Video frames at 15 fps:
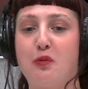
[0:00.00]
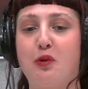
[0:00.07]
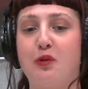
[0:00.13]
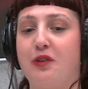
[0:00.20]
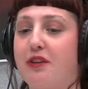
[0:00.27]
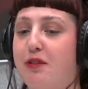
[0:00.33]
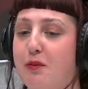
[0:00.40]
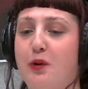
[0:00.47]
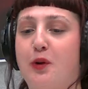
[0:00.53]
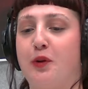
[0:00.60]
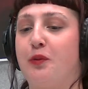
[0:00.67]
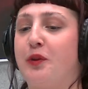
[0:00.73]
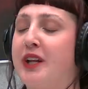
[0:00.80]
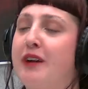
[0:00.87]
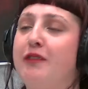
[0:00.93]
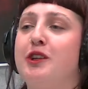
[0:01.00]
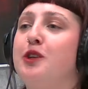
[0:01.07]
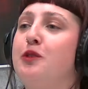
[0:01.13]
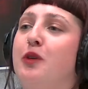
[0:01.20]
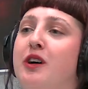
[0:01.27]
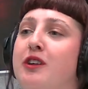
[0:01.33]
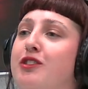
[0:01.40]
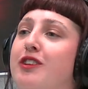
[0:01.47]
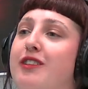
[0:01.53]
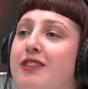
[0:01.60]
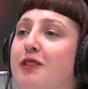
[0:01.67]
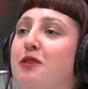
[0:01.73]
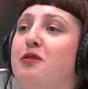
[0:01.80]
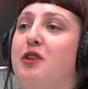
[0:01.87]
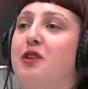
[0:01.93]
movies, porn, whatever you watch,
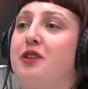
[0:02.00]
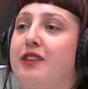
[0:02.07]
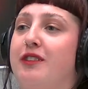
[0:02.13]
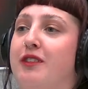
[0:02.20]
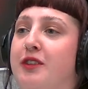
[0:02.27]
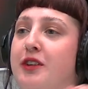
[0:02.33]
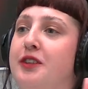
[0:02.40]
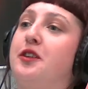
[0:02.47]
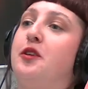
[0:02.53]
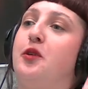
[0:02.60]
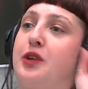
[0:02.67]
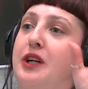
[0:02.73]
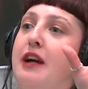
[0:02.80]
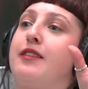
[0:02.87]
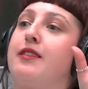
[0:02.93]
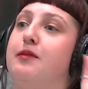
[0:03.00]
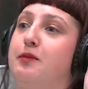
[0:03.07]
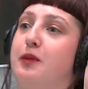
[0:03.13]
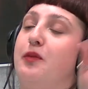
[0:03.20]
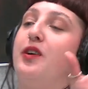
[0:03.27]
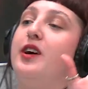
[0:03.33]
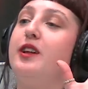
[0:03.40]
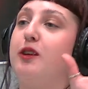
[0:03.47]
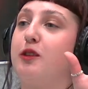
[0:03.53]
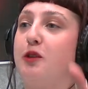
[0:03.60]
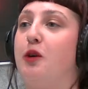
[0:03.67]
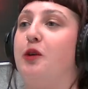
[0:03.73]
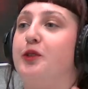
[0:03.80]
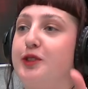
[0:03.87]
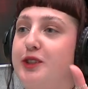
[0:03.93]
it's all focused on the orgasm, the final
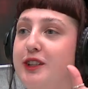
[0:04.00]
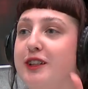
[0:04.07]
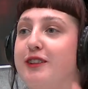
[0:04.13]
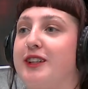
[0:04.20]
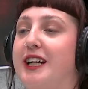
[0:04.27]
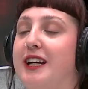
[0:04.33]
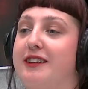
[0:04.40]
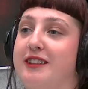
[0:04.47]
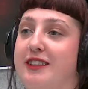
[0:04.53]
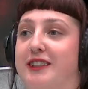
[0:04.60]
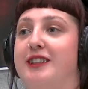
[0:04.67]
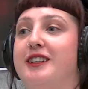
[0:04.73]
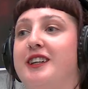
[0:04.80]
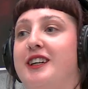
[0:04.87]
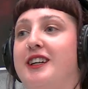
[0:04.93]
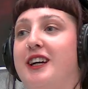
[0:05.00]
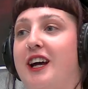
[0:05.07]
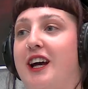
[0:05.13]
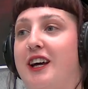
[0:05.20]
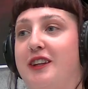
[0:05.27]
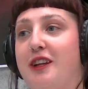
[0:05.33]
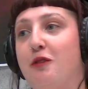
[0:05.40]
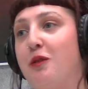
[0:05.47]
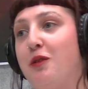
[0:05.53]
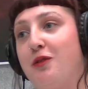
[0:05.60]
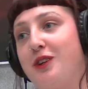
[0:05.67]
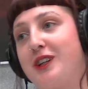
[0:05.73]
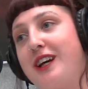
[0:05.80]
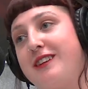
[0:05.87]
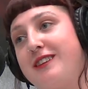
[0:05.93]
goal. You need to get there. And then we
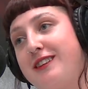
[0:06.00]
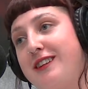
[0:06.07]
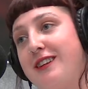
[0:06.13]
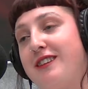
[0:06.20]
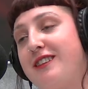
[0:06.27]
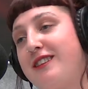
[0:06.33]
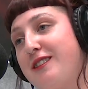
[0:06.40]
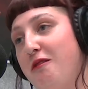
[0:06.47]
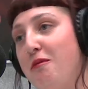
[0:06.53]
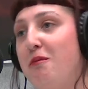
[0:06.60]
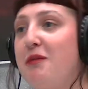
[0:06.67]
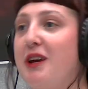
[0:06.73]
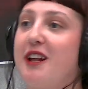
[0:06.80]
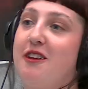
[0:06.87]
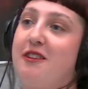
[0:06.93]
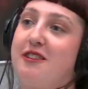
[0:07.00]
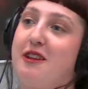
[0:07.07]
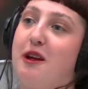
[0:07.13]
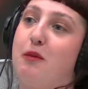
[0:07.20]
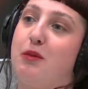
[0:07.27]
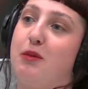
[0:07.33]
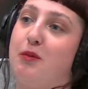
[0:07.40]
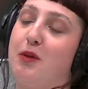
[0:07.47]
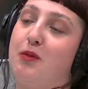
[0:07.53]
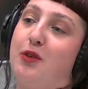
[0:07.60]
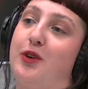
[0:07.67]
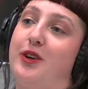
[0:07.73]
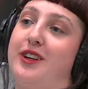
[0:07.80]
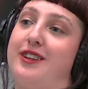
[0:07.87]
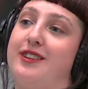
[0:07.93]
forget that there's middle steps
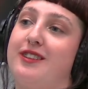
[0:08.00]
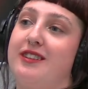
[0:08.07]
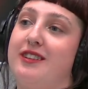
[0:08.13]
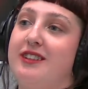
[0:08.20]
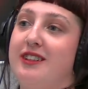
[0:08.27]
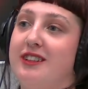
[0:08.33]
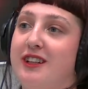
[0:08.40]
before this.